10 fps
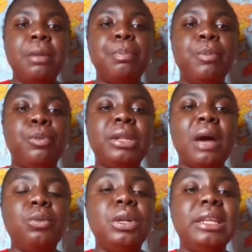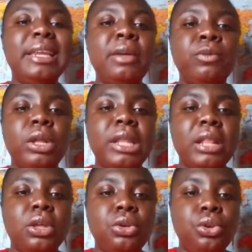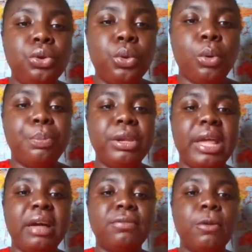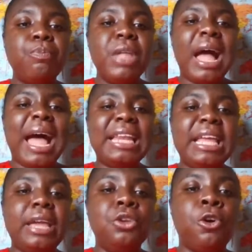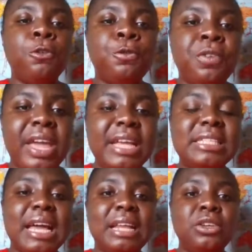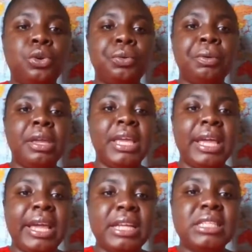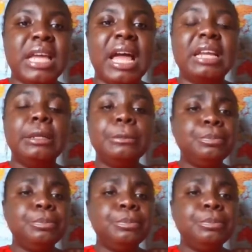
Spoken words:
People that will live under the new open heaven and innovate and create and